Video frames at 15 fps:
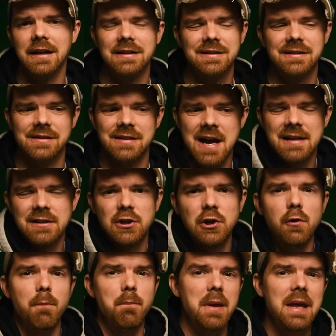It's not
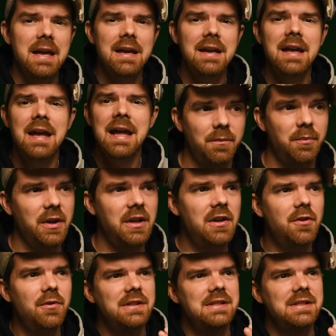too big, but you know,